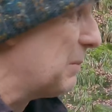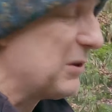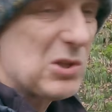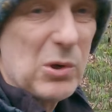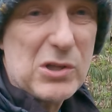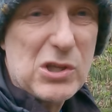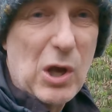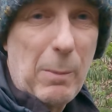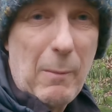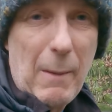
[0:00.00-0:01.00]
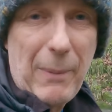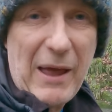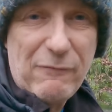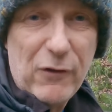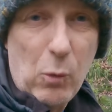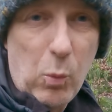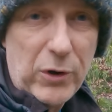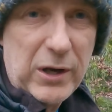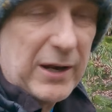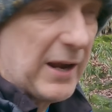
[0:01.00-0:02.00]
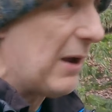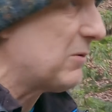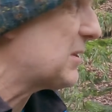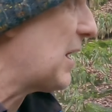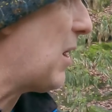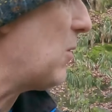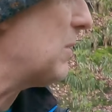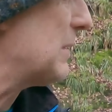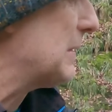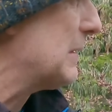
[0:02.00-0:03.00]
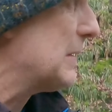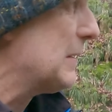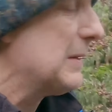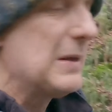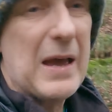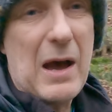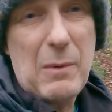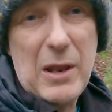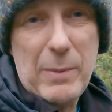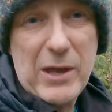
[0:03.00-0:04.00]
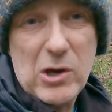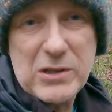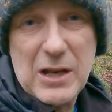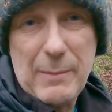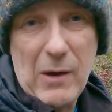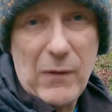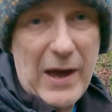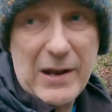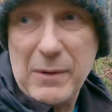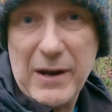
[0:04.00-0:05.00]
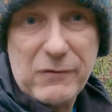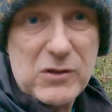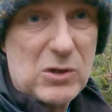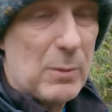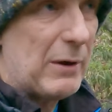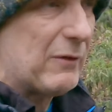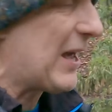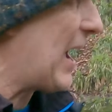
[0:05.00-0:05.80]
which sort of scupping my plan for the woodland now, so yeah, I'm a little bit gutted about that. I'm going to have to do a bit of